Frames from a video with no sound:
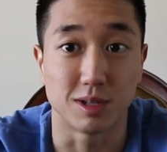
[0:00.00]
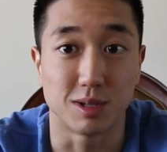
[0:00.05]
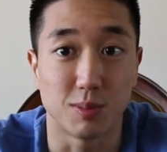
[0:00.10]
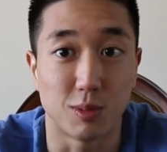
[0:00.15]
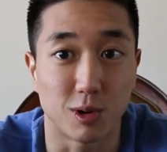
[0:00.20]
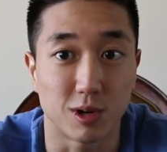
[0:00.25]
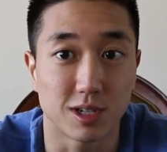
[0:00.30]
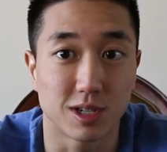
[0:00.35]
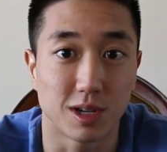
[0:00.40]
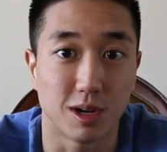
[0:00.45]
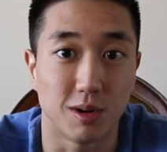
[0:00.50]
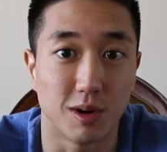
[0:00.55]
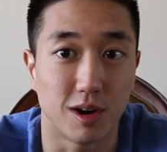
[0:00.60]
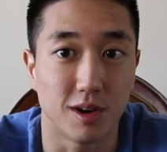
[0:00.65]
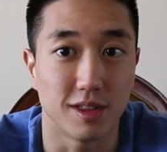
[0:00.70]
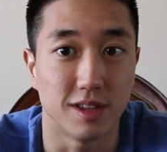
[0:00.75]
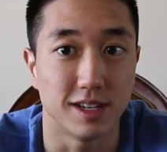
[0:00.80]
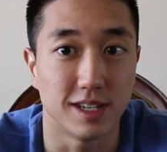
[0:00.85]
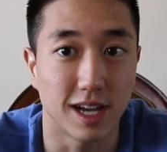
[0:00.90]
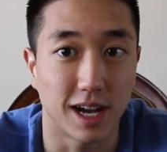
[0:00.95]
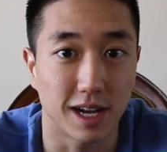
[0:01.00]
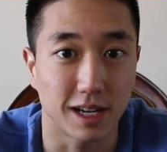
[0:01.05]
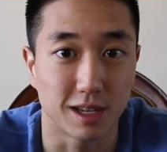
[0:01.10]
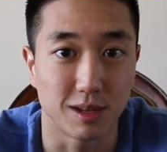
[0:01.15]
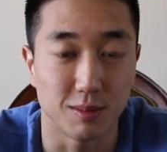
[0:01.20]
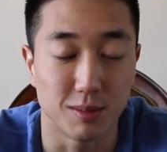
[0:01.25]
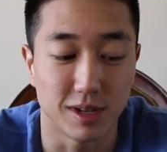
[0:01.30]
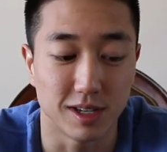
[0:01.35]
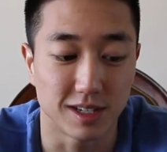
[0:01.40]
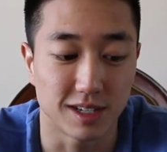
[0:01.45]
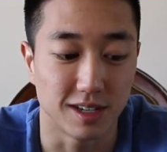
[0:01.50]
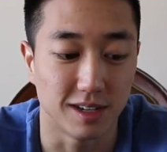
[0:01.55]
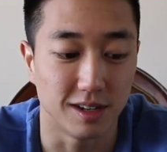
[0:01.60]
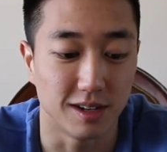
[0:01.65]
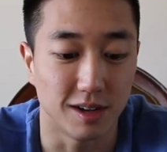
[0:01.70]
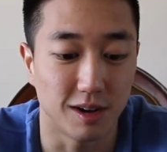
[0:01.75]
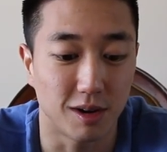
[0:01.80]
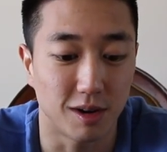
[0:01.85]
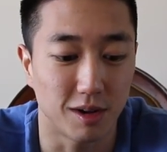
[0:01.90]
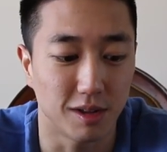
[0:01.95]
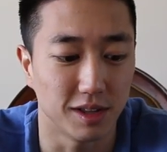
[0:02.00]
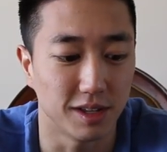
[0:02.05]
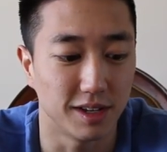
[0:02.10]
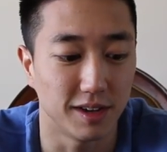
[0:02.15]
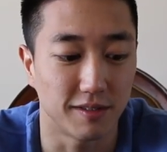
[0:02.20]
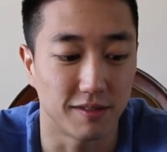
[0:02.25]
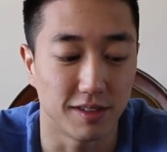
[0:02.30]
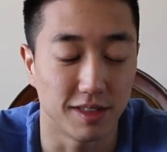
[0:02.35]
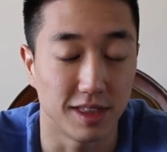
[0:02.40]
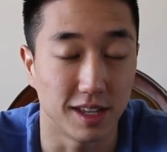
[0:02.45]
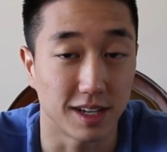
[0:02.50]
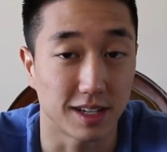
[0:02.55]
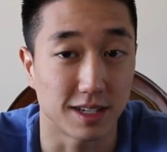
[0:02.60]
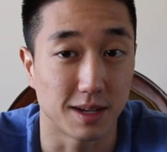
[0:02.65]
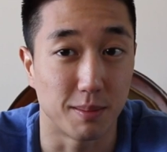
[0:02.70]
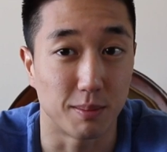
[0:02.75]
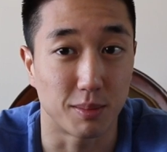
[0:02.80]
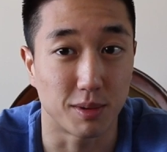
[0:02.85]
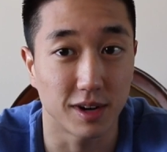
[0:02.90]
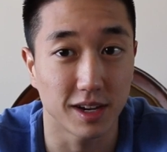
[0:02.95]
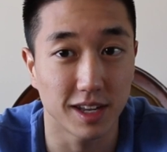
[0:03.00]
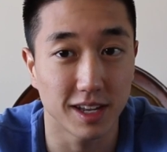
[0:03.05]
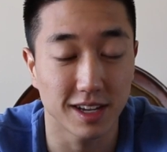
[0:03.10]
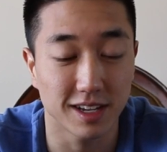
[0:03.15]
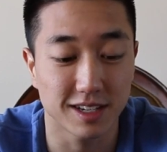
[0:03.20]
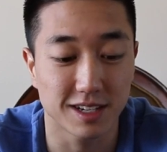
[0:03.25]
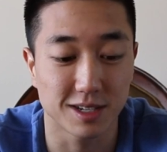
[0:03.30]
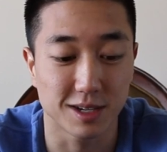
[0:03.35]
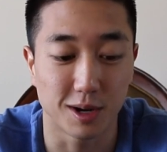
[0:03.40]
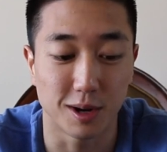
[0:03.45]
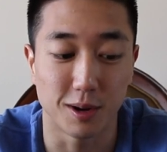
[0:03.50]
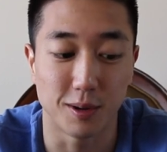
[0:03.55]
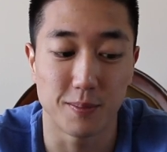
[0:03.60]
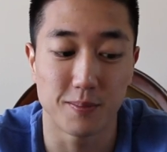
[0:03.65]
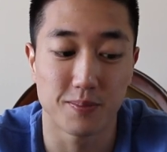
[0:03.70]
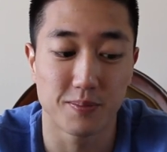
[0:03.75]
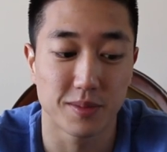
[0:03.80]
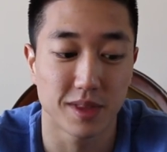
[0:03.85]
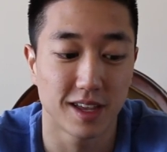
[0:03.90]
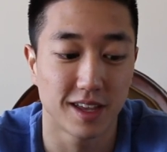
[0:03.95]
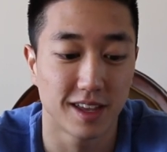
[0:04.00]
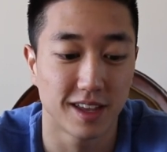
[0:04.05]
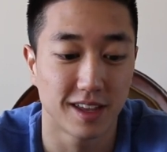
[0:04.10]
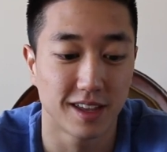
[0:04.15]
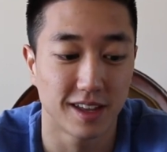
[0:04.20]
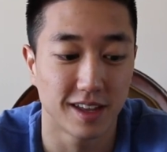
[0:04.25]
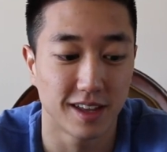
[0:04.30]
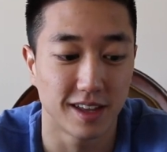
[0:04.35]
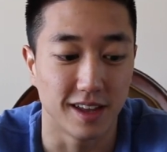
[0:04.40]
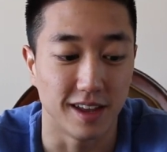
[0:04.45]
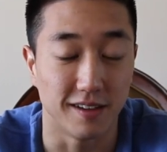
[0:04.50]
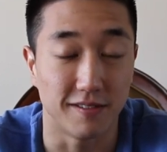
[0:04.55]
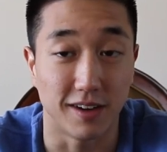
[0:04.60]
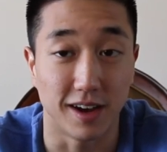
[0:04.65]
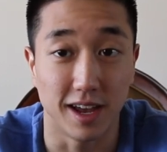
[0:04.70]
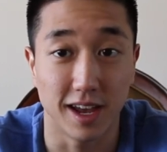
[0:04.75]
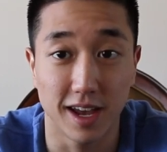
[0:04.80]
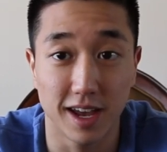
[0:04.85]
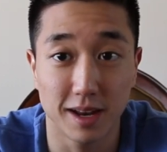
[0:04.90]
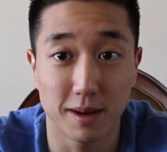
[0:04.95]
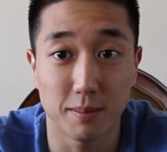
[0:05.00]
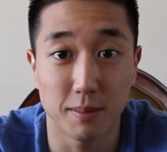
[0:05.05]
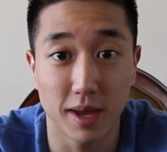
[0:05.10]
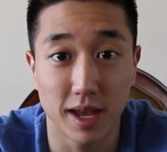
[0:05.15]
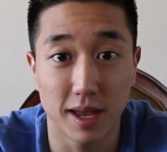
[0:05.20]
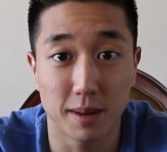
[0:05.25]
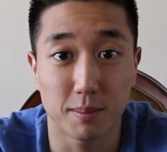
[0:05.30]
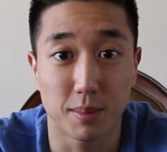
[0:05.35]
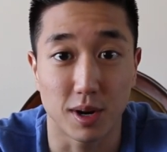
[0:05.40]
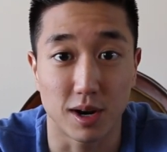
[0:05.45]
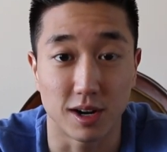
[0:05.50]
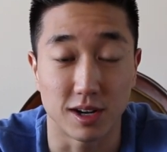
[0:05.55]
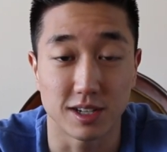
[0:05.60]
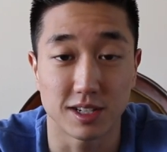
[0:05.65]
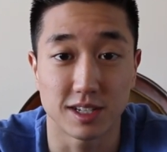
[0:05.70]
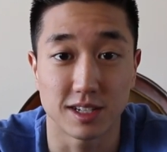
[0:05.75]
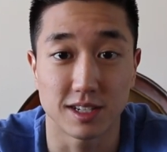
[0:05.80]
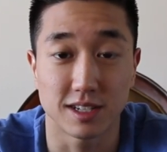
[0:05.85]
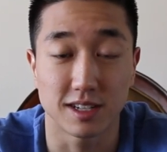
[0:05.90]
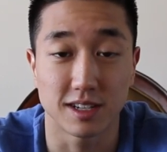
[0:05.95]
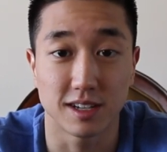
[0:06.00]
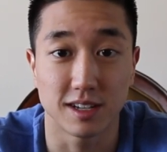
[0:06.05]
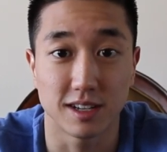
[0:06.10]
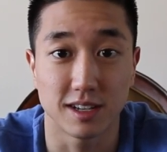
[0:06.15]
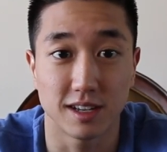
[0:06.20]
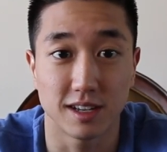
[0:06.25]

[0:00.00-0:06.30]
it's more so all the documents and all the different things I'm bringing, so if I had a man purse,